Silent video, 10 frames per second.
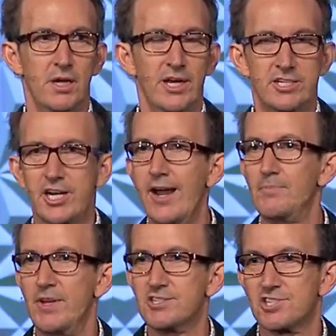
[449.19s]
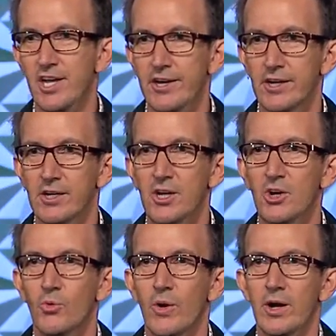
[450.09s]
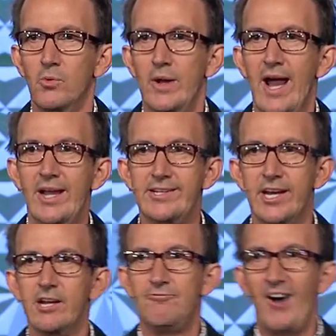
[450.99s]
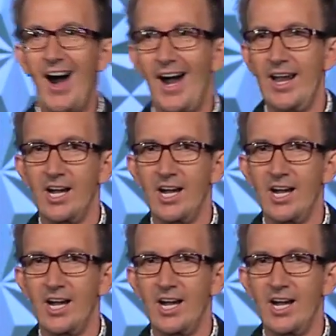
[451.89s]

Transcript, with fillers: at Champion Center where we identify